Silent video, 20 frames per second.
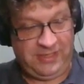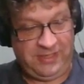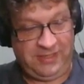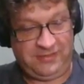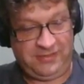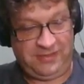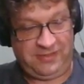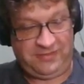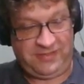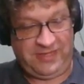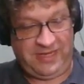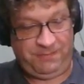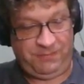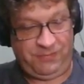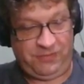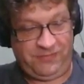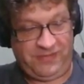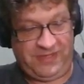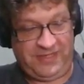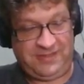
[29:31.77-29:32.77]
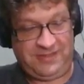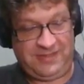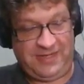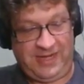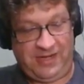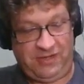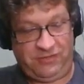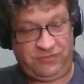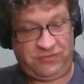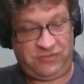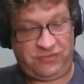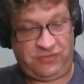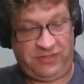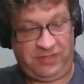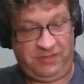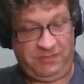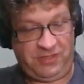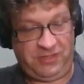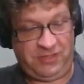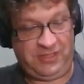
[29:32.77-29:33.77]
is an example of a
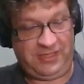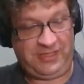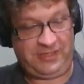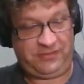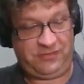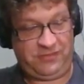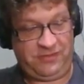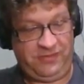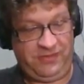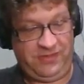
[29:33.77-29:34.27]
downstream collector.